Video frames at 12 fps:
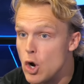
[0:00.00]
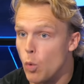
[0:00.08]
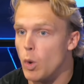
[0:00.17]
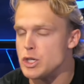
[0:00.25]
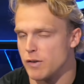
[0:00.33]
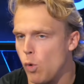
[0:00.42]

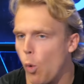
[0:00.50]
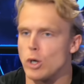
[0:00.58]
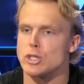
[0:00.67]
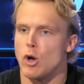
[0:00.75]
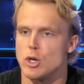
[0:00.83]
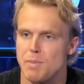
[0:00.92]
which of
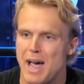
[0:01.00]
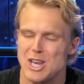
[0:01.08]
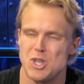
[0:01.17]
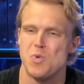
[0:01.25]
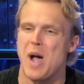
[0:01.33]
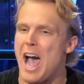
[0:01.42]
course goes back
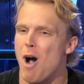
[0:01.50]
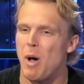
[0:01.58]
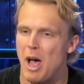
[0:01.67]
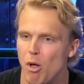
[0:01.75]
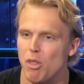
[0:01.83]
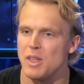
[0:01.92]
to how
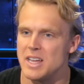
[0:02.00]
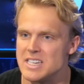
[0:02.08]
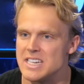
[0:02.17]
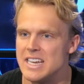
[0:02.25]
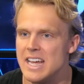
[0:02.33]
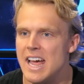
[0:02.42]
healthy is
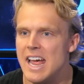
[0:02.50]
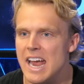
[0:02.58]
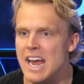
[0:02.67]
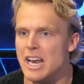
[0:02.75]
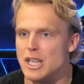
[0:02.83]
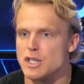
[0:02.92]
he
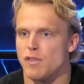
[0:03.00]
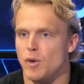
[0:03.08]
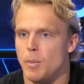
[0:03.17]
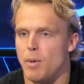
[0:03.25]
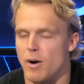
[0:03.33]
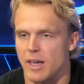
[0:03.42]
in this
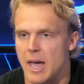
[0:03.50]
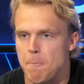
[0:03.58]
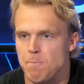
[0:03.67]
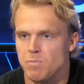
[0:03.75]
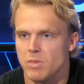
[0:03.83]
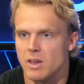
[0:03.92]
football game.
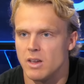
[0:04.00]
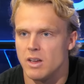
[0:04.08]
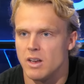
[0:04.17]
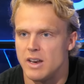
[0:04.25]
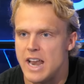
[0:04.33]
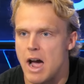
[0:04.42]

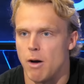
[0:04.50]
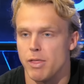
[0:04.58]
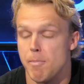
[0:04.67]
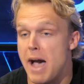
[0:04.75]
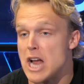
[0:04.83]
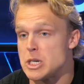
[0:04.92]
Now, the
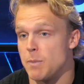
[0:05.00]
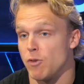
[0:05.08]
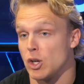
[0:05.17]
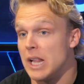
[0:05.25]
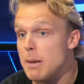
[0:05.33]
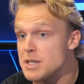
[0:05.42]
matchup for
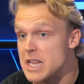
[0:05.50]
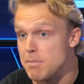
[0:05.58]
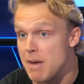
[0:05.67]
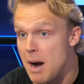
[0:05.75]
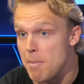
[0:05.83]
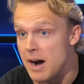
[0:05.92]
Clemson, in
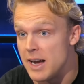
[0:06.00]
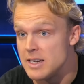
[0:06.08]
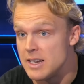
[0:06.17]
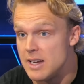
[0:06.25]
my mind,